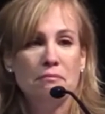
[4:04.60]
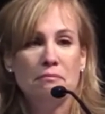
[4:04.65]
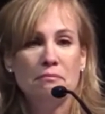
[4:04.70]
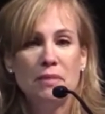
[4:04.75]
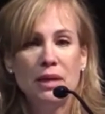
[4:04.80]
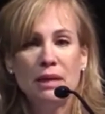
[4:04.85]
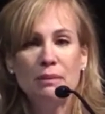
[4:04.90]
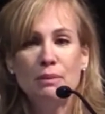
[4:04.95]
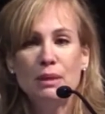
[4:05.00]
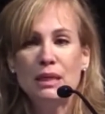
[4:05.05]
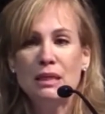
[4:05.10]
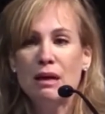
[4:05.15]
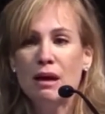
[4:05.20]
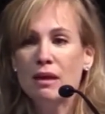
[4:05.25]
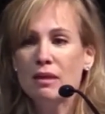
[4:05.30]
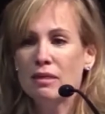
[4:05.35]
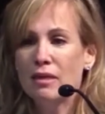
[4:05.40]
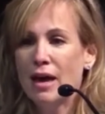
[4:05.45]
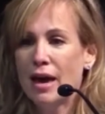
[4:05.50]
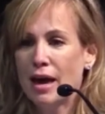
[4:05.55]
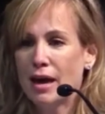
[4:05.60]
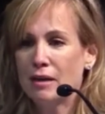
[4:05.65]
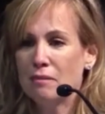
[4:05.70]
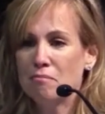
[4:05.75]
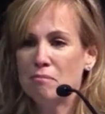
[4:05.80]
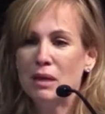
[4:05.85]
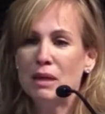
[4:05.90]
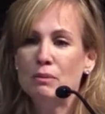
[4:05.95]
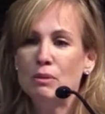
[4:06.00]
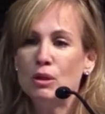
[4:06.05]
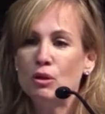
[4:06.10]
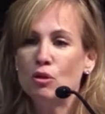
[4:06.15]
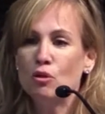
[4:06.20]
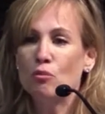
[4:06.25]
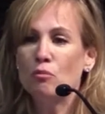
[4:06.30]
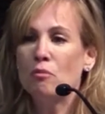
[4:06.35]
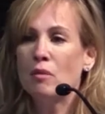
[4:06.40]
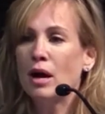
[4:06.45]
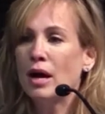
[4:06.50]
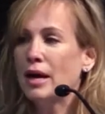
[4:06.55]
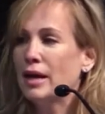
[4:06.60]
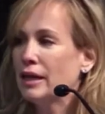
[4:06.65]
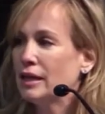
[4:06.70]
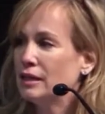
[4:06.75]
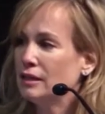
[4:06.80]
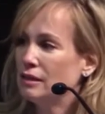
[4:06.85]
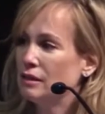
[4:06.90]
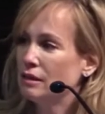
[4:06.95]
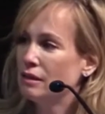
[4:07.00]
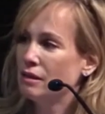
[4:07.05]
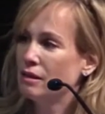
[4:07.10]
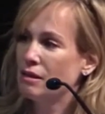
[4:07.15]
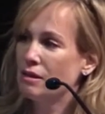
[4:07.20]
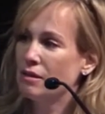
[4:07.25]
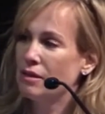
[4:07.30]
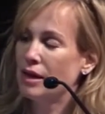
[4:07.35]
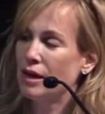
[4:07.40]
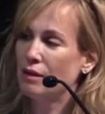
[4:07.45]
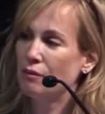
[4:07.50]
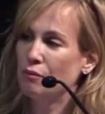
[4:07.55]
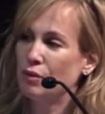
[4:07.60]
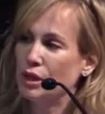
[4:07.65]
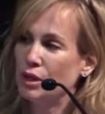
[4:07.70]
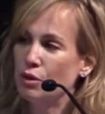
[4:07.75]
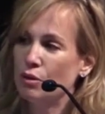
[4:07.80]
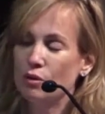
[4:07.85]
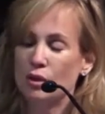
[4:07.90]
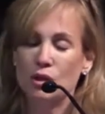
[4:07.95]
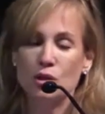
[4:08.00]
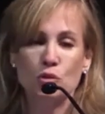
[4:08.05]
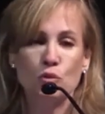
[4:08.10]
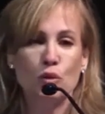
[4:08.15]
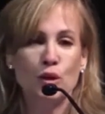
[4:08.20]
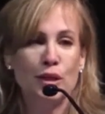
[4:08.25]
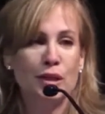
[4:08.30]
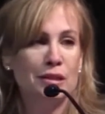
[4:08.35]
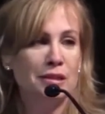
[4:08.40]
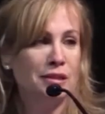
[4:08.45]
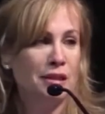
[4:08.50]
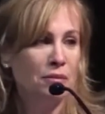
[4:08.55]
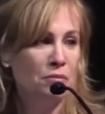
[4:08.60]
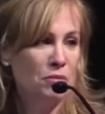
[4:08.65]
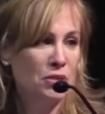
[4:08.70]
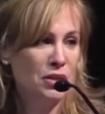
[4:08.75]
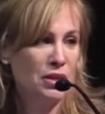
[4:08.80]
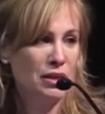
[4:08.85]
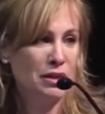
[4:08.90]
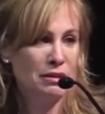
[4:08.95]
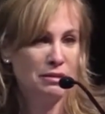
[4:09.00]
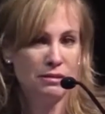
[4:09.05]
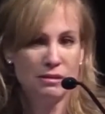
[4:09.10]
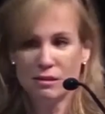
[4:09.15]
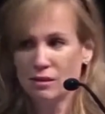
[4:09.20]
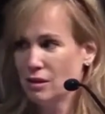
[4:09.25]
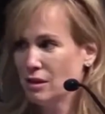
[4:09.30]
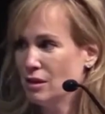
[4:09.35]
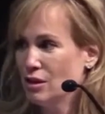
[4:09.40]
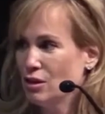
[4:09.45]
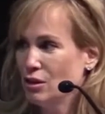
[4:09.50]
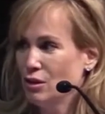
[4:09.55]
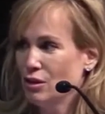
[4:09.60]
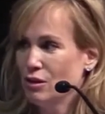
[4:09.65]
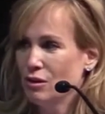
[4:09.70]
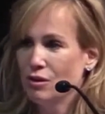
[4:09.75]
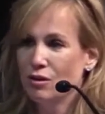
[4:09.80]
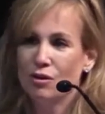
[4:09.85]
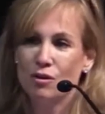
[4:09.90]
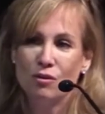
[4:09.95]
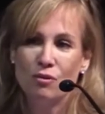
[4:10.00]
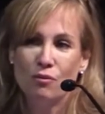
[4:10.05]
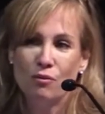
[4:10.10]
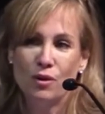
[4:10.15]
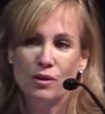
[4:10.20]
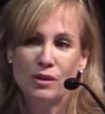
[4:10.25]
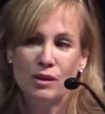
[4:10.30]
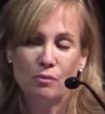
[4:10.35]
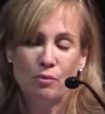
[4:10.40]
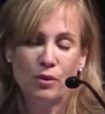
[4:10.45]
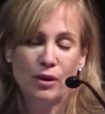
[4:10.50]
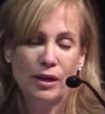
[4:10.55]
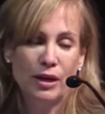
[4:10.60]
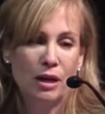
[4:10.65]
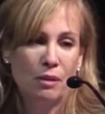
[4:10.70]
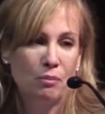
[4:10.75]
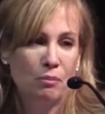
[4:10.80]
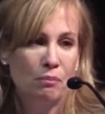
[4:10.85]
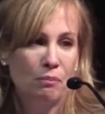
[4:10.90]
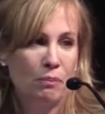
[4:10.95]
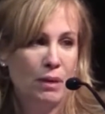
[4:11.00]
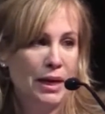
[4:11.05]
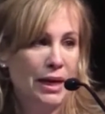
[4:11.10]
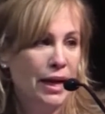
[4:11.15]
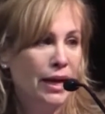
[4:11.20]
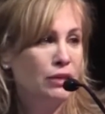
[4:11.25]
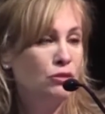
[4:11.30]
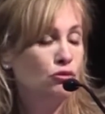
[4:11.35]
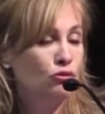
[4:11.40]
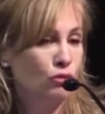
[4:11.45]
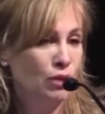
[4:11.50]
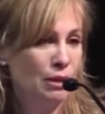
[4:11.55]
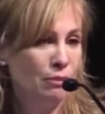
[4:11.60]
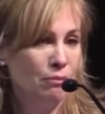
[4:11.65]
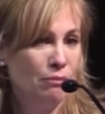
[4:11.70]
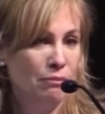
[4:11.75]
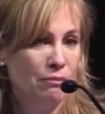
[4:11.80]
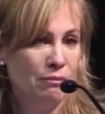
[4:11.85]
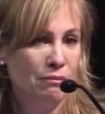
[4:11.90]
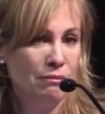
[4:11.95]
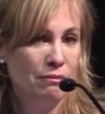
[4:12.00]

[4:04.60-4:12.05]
Maybe not that. Maybe you don't mind that we know that 20-somethings, when they break up, buy ice cream.